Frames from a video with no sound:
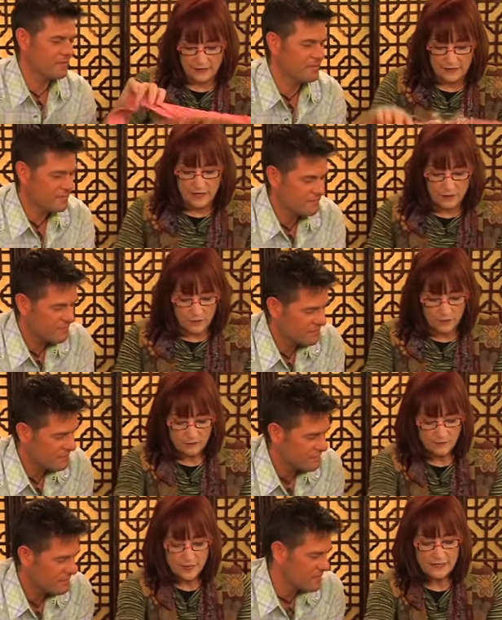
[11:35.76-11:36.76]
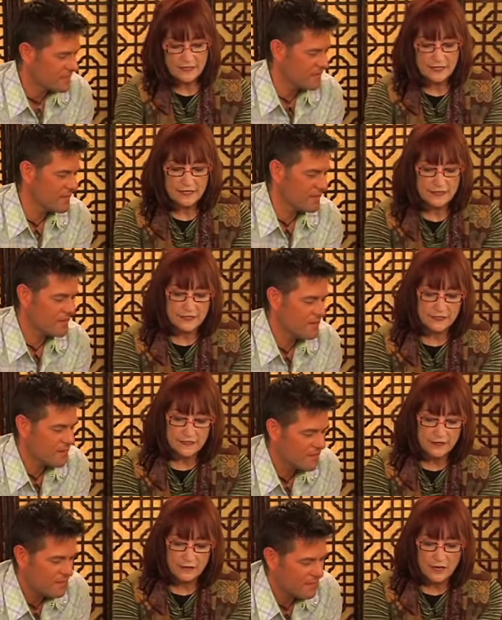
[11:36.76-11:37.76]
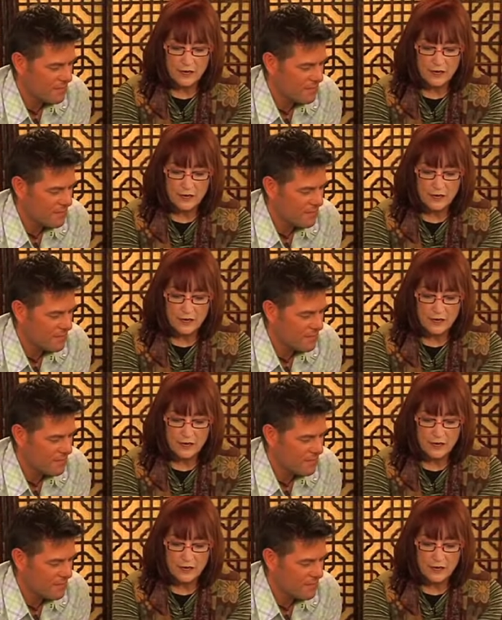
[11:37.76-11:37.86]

Speaker 1: Now what Ron did is he sewed